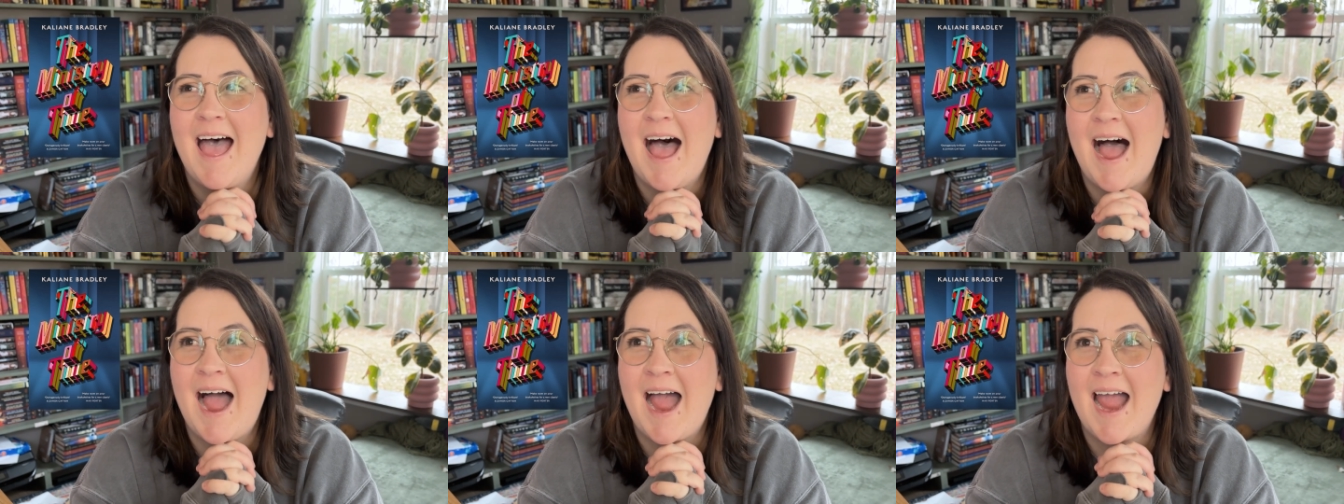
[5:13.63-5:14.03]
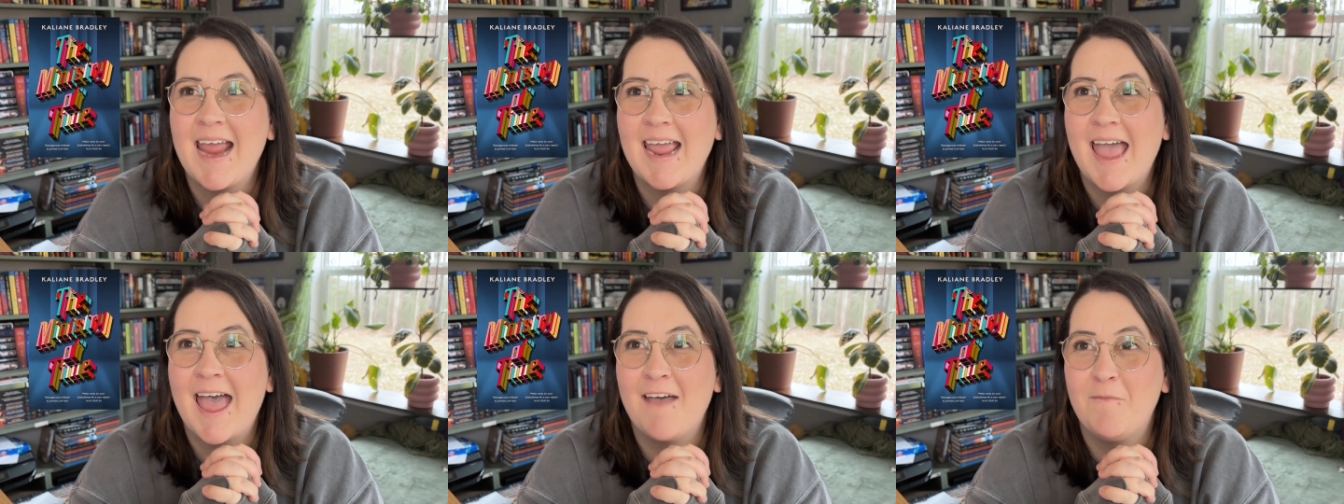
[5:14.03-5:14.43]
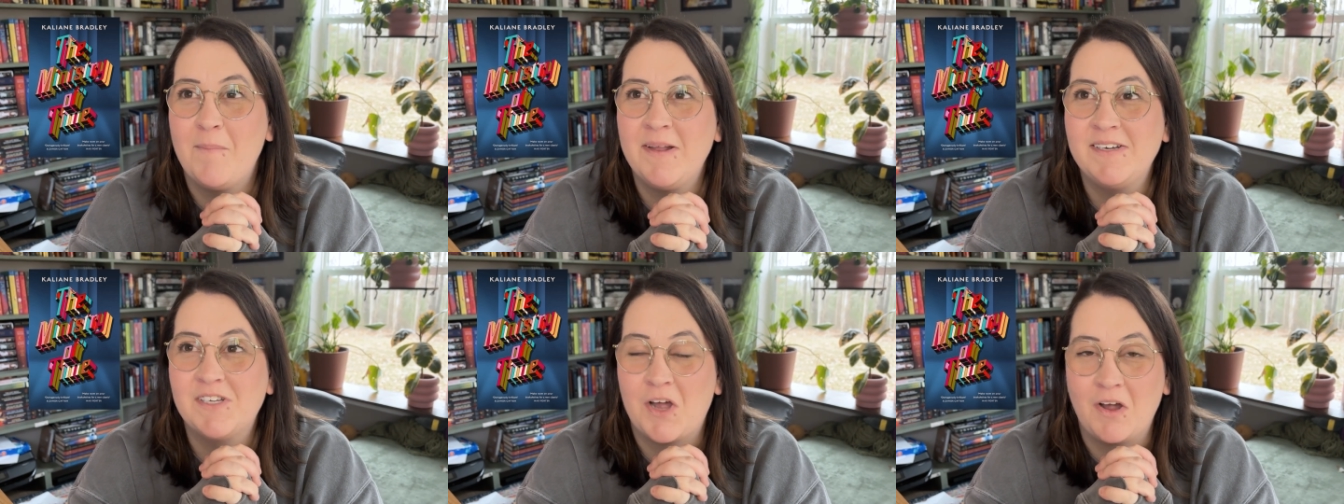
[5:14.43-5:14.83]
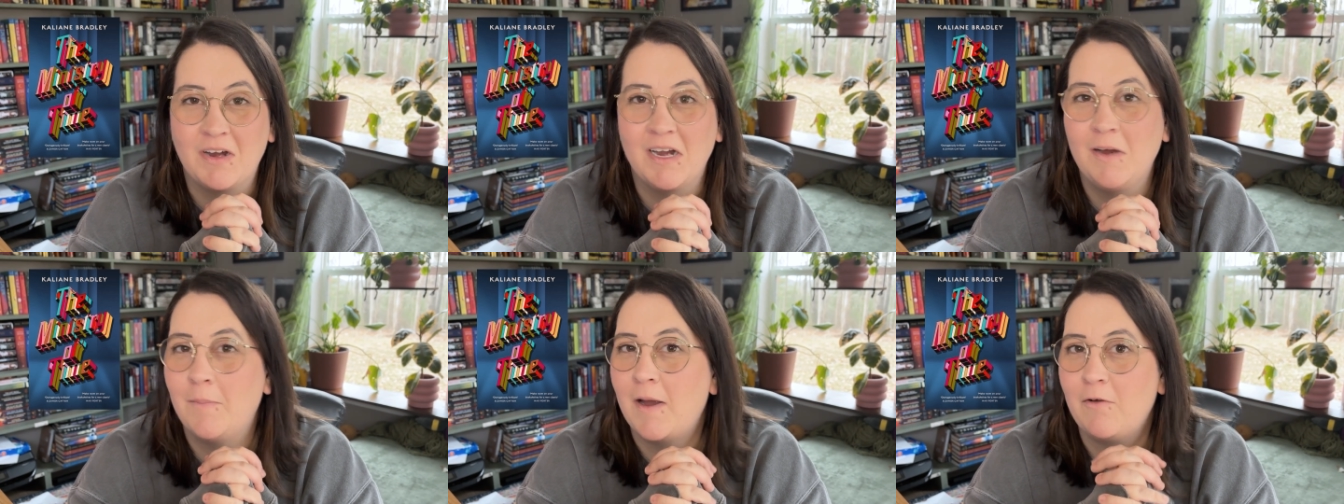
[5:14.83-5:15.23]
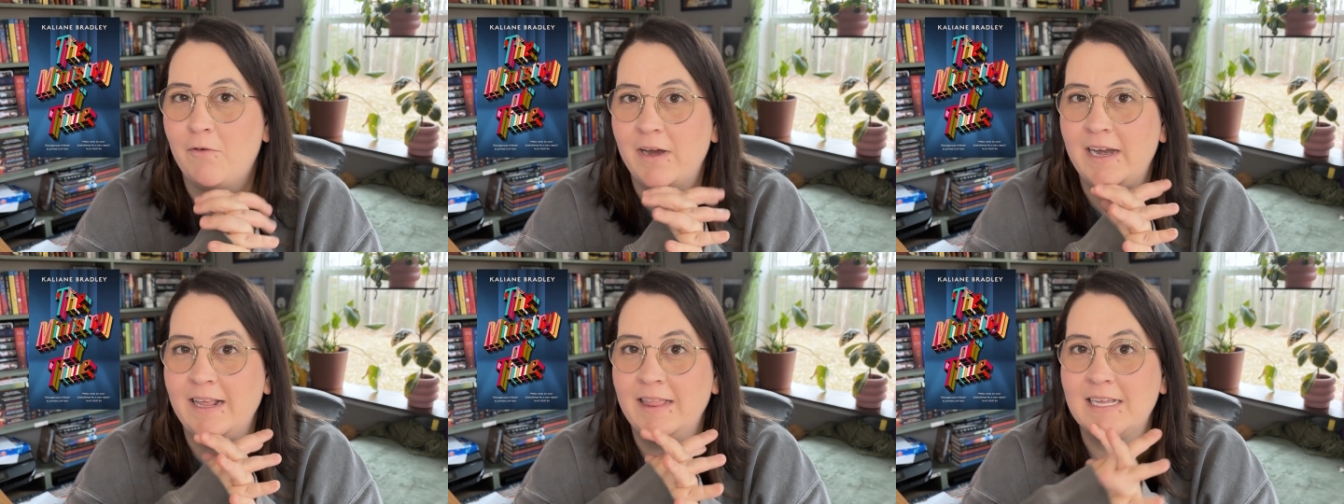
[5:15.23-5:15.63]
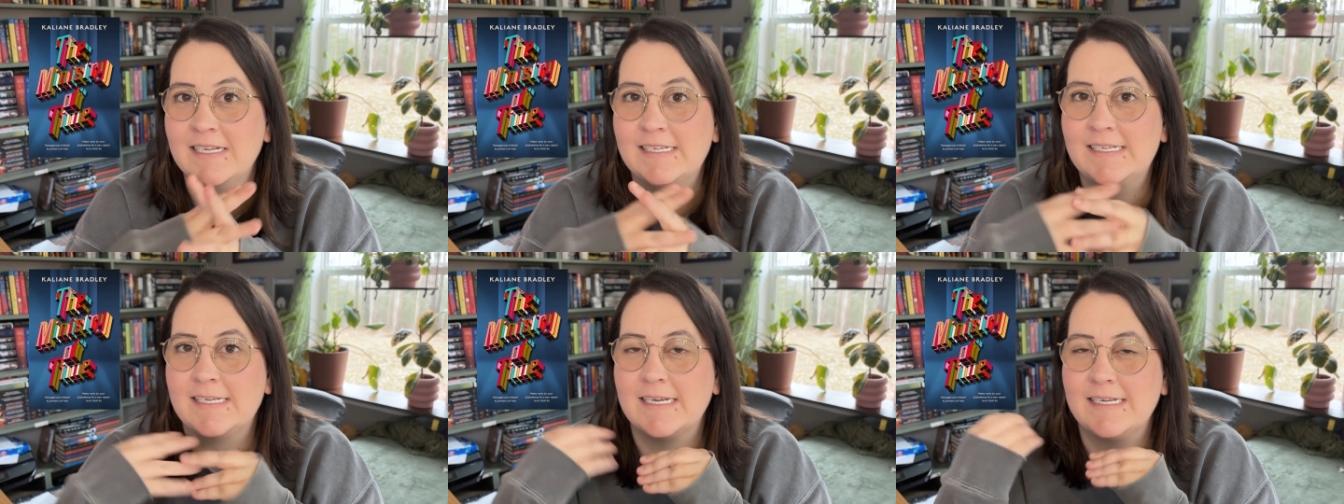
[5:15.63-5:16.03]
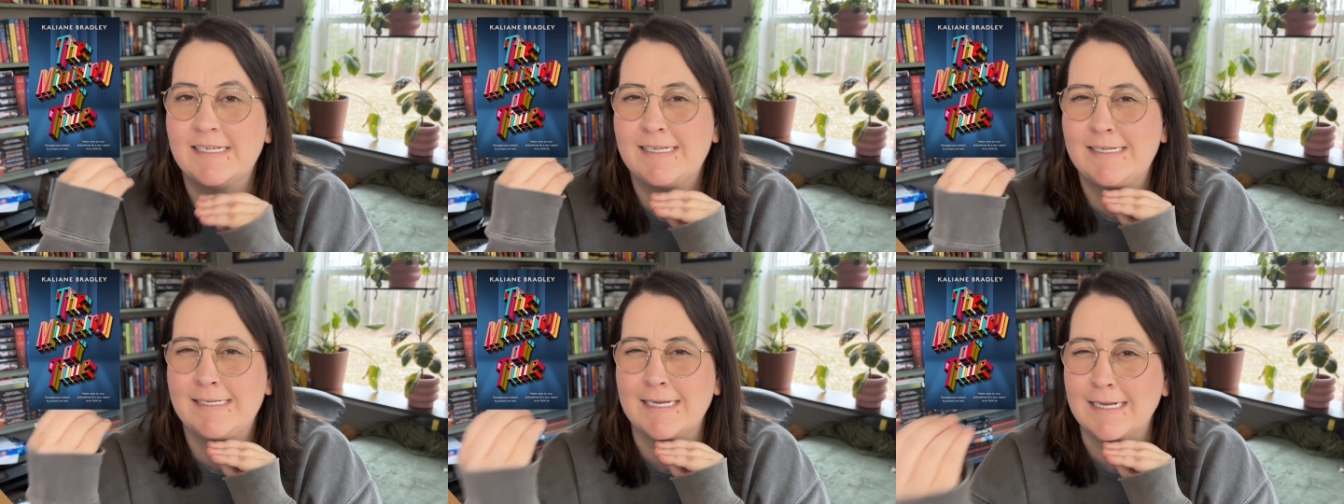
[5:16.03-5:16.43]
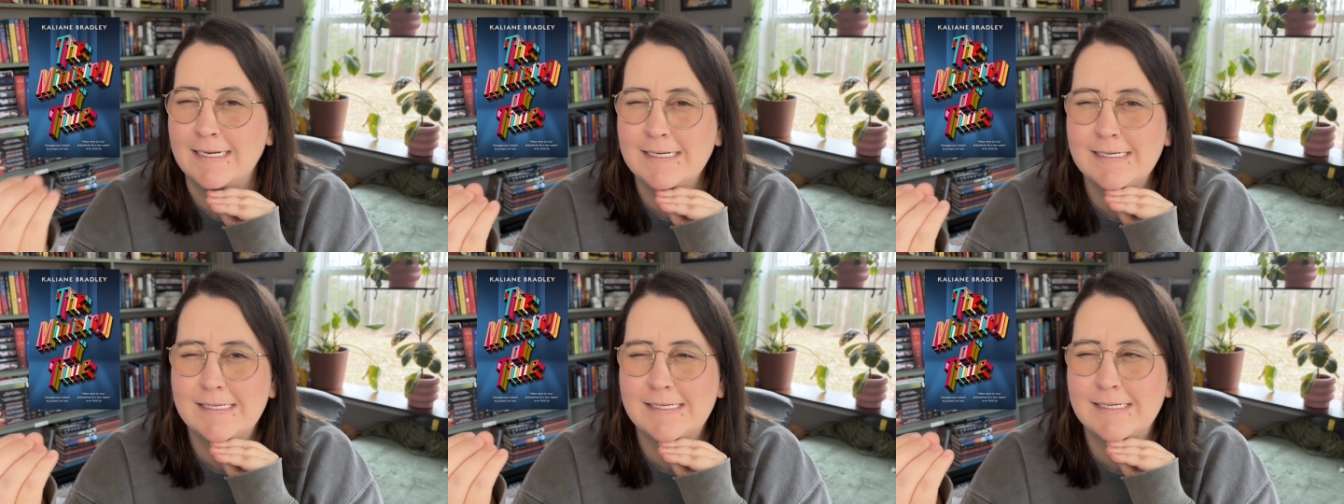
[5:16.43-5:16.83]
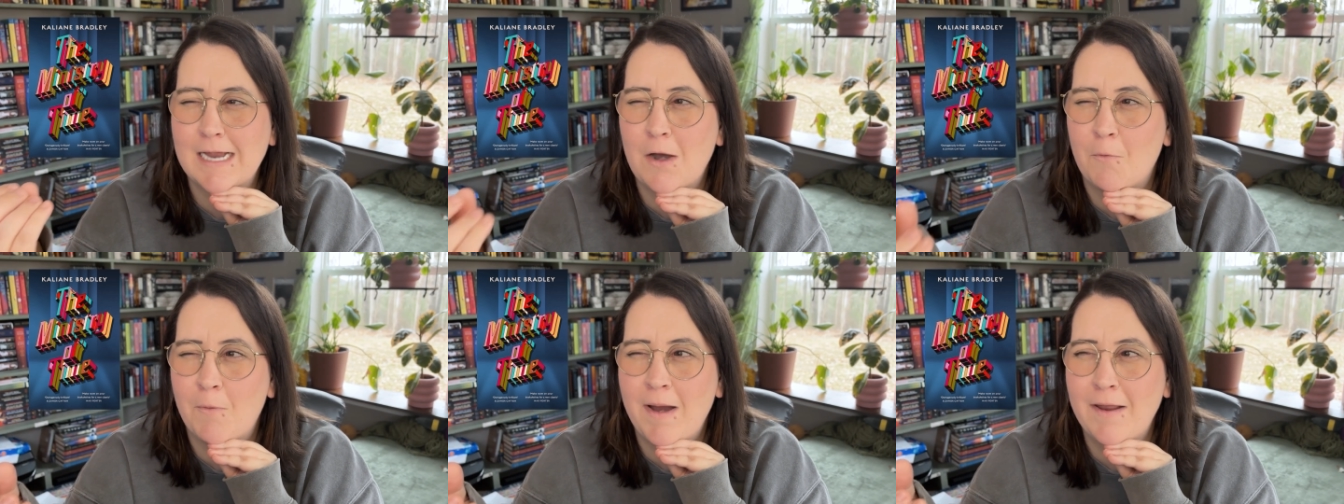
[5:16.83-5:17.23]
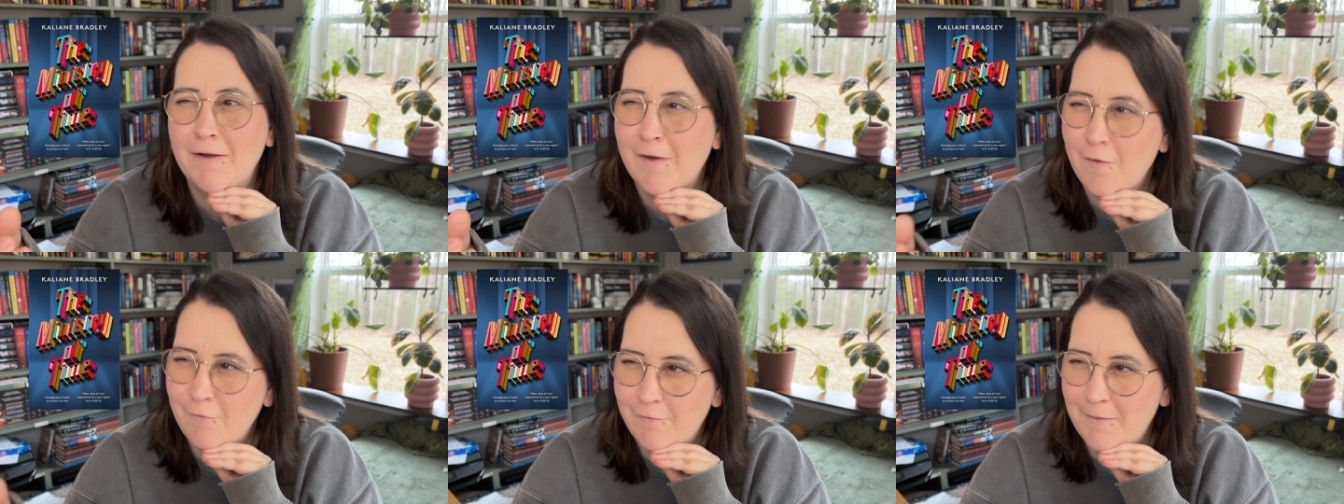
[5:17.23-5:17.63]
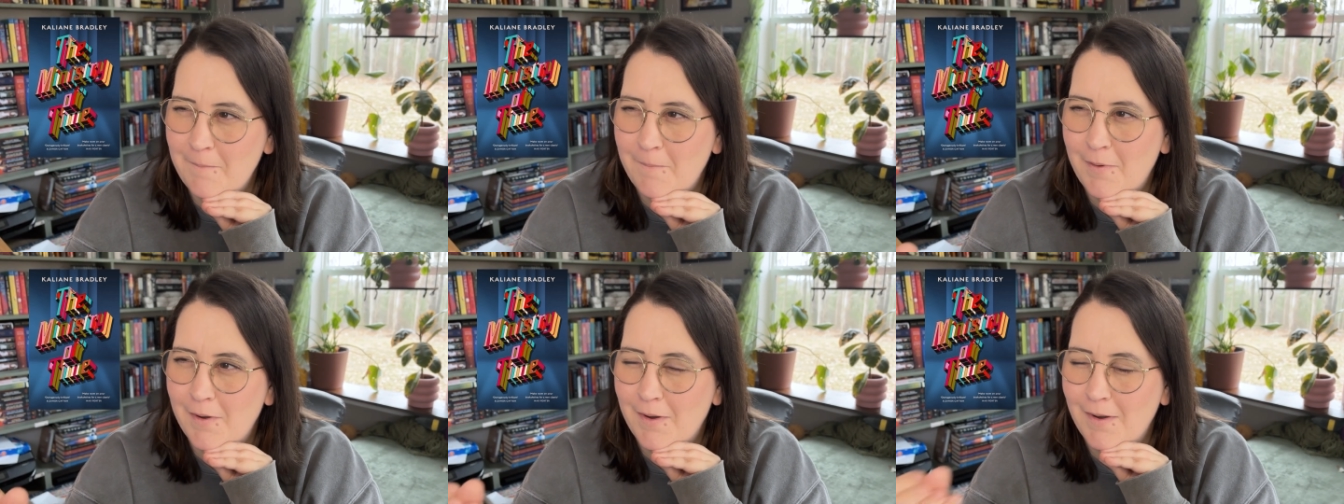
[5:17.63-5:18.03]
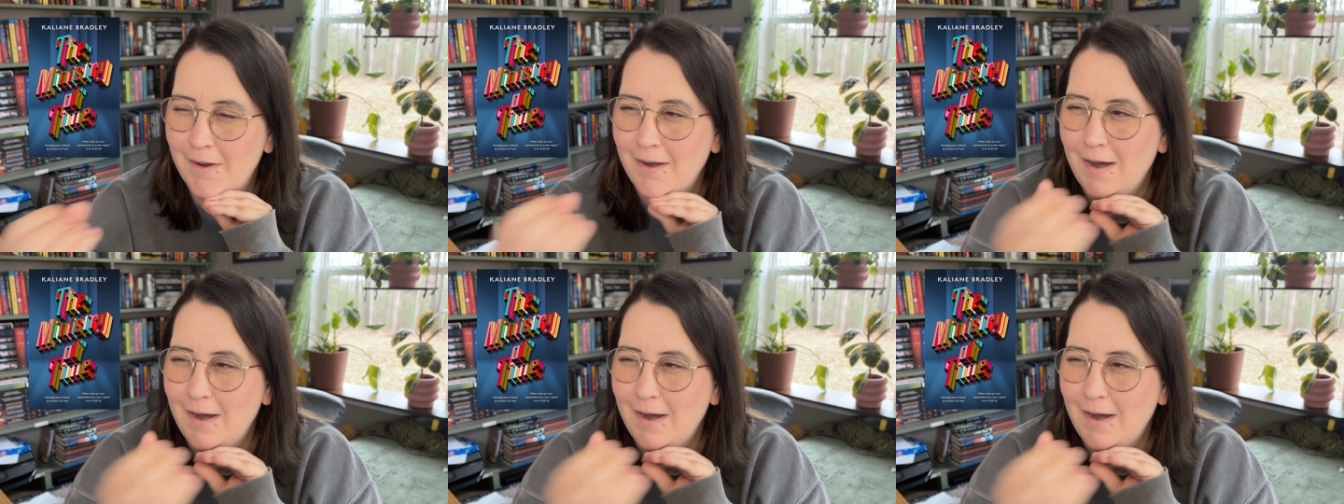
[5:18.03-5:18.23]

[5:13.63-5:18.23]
I have been talking about reading this since around November.